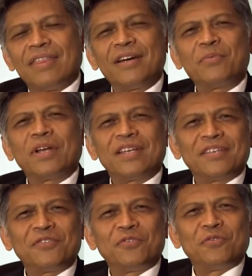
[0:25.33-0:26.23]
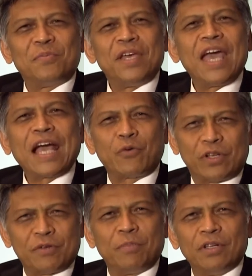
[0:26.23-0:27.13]
Third one is to be
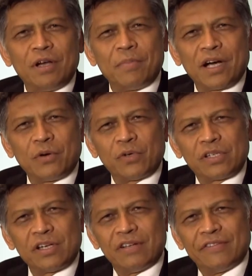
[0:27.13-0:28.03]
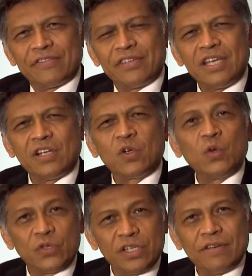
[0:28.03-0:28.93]
equitable among ourselves,
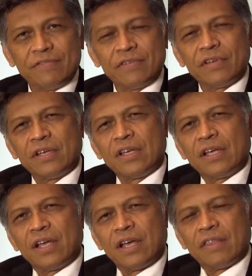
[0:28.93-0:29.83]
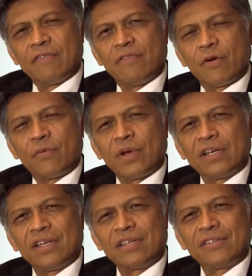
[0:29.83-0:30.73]
inclusive. And the fourth
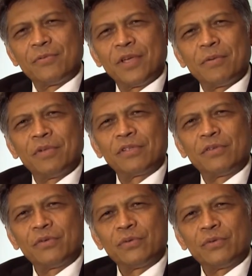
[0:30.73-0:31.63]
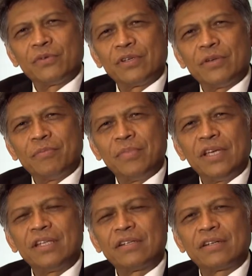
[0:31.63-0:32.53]
one is to be able to
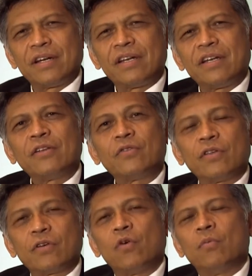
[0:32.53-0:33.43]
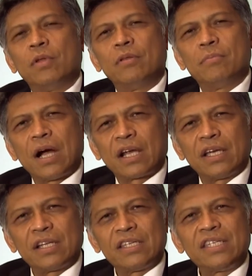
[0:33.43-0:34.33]
be integrated into the global
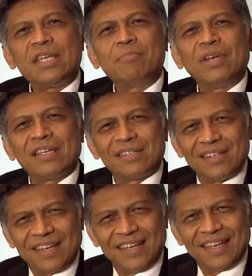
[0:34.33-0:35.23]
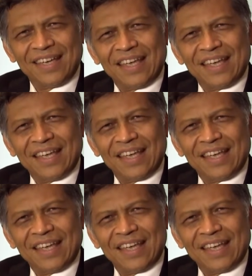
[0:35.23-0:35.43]
market seamlessly.